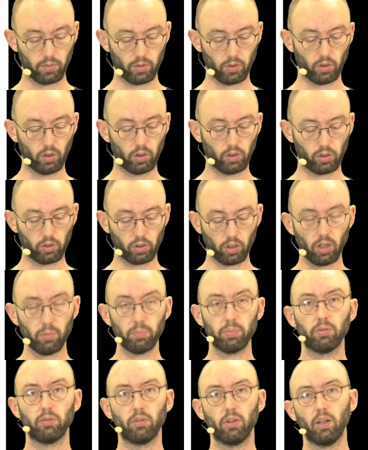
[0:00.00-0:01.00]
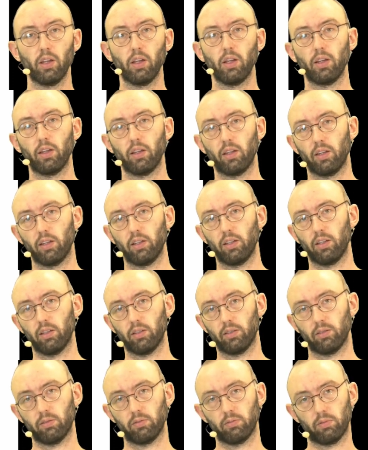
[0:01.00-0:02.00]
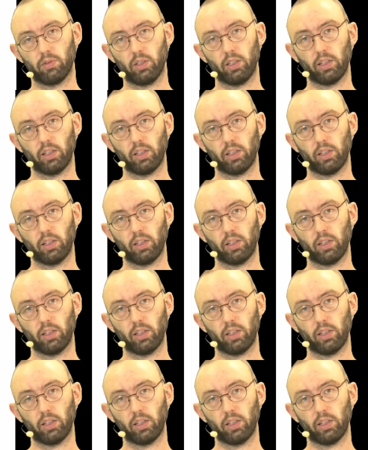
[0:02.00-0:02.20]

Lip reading: So on the top, an